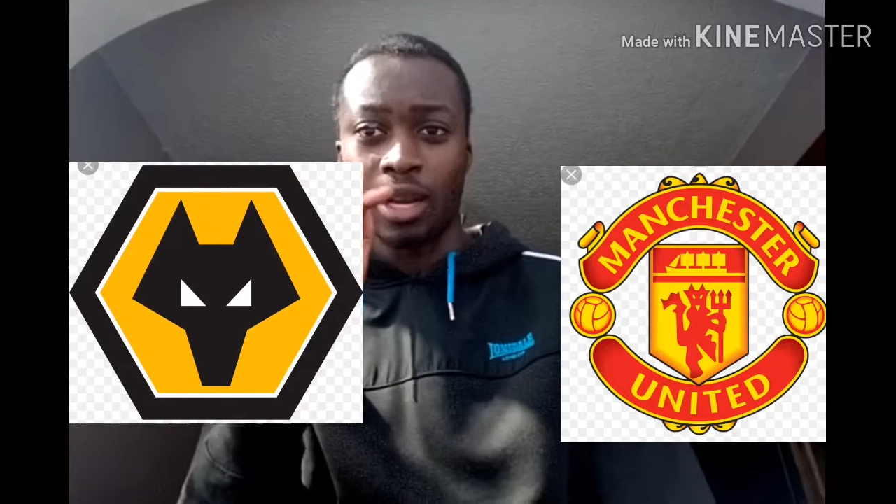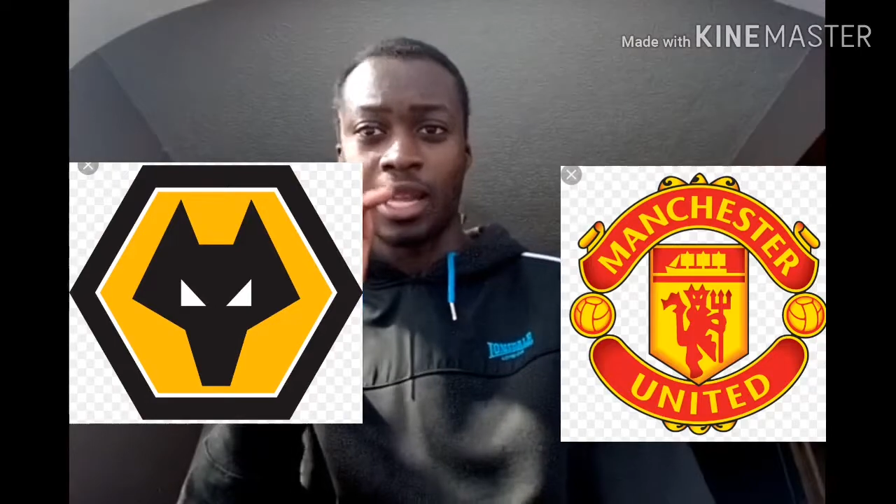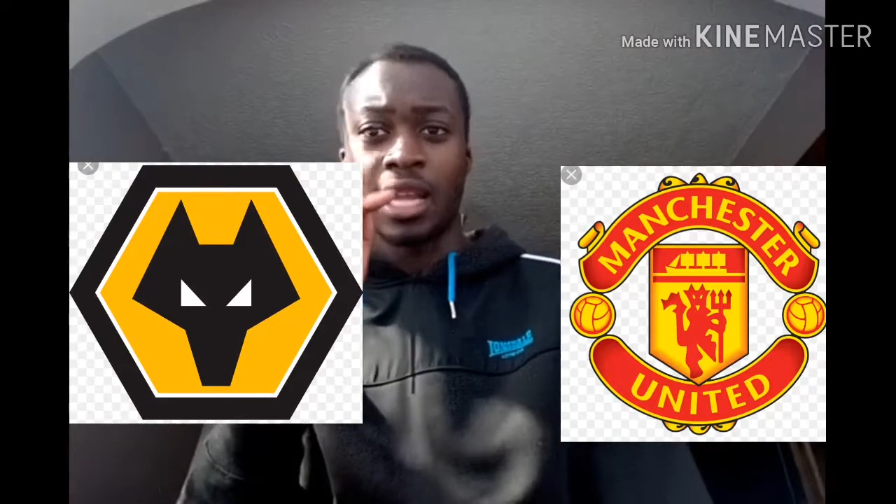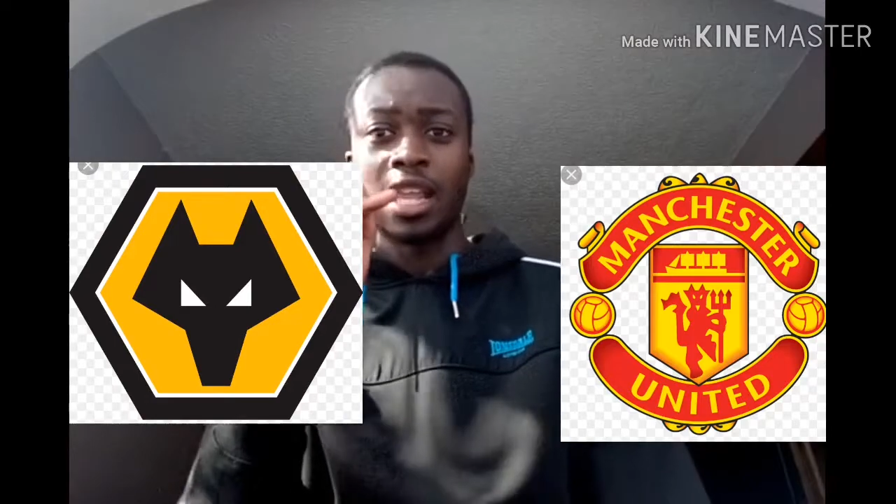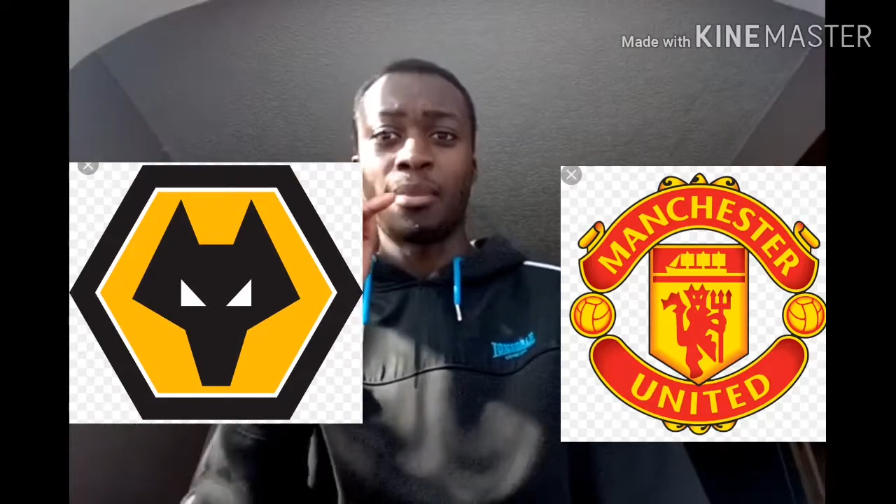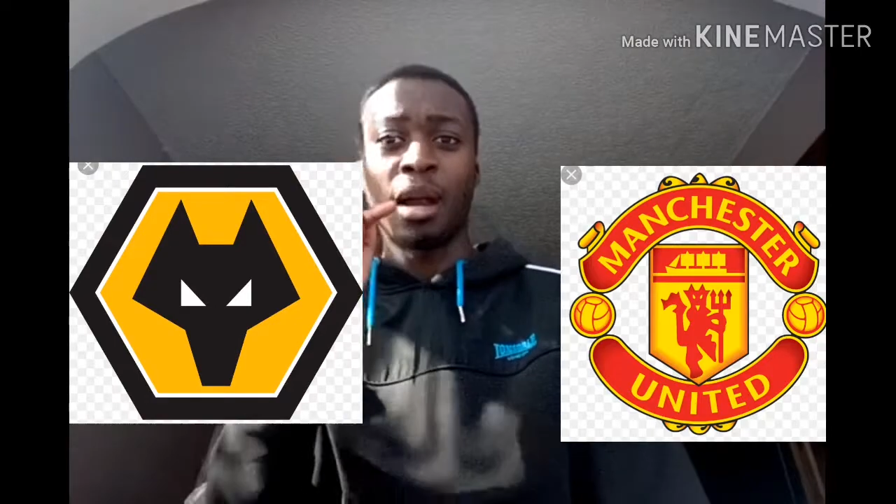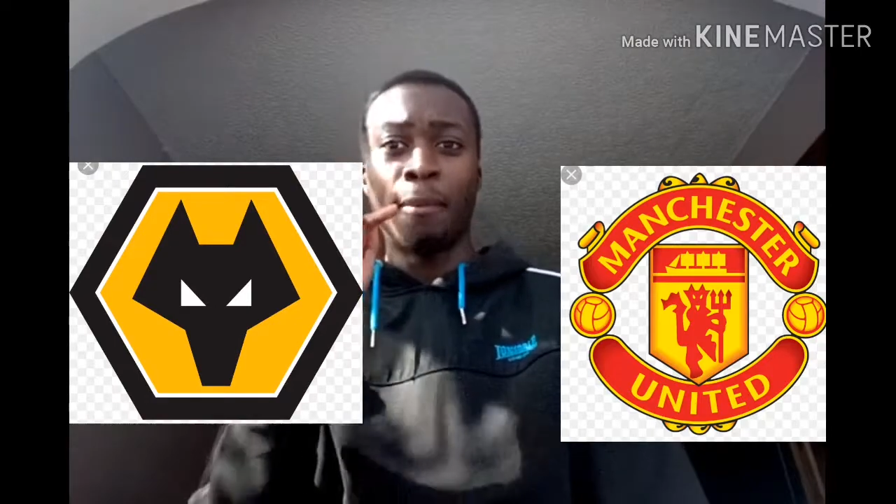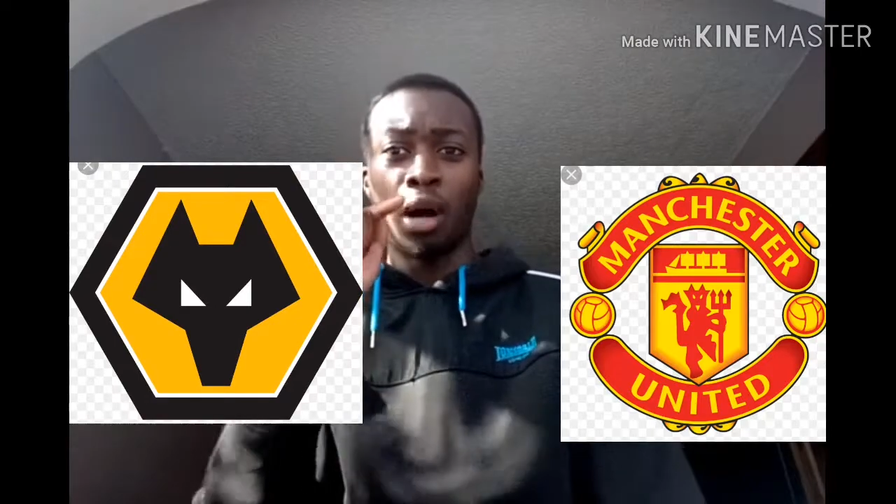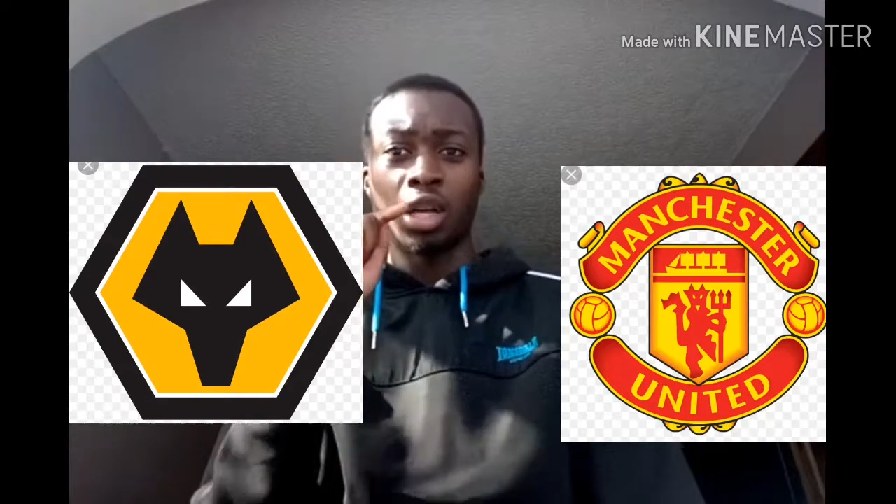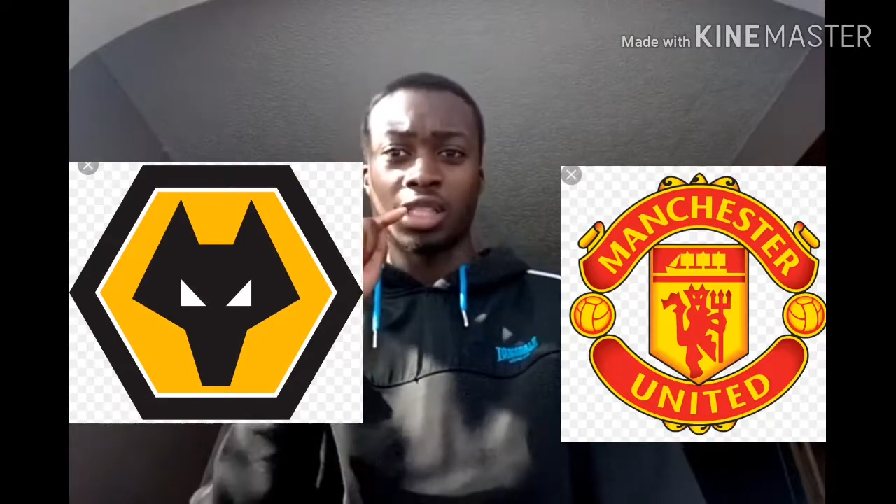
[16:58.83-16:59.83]
and the amount of
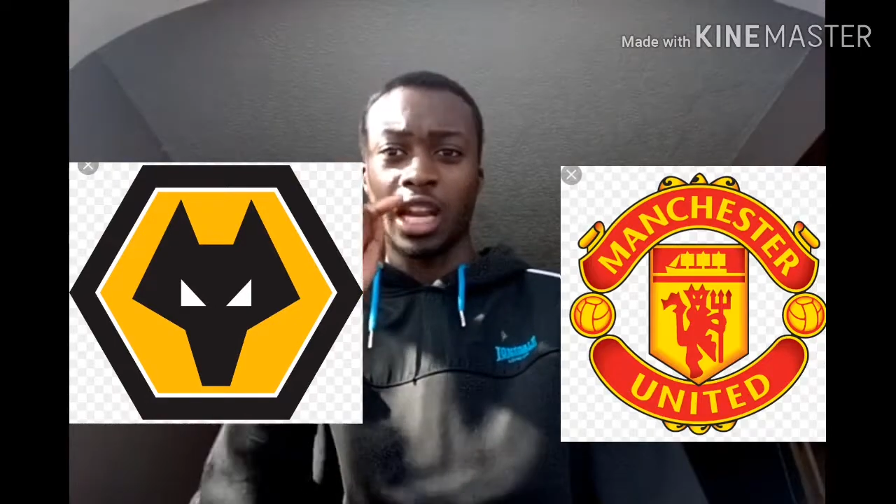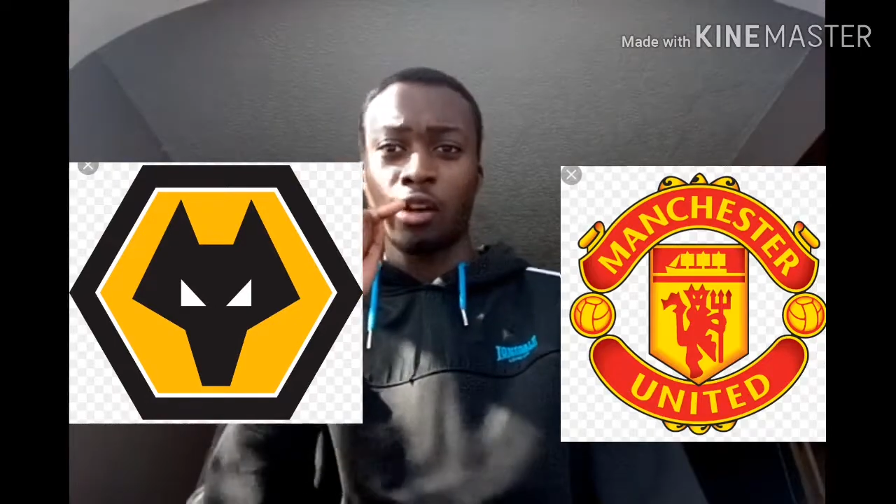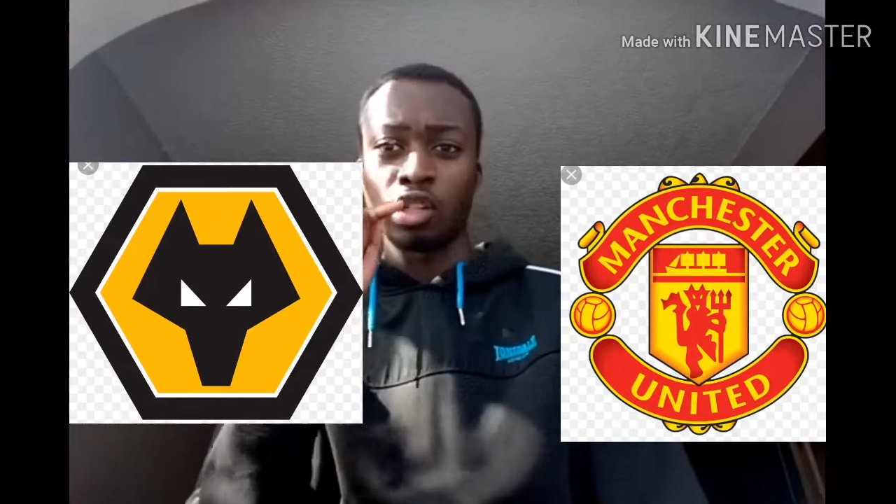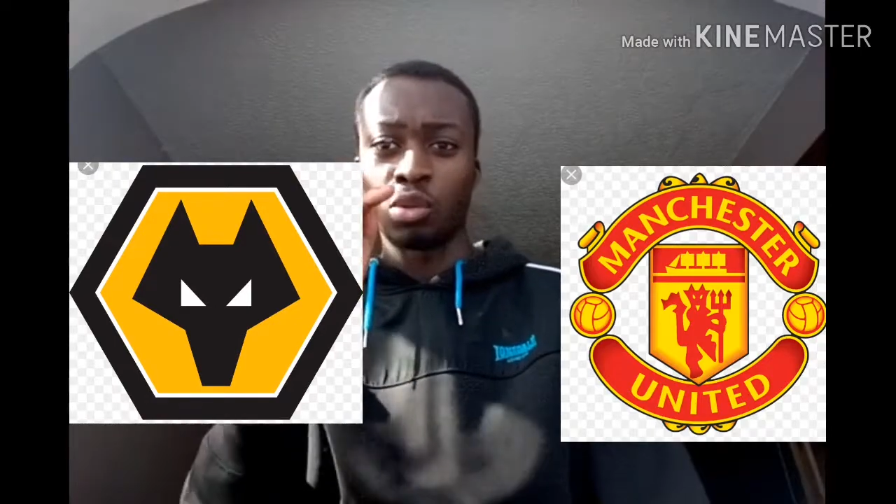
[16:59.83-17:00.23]
passing errors,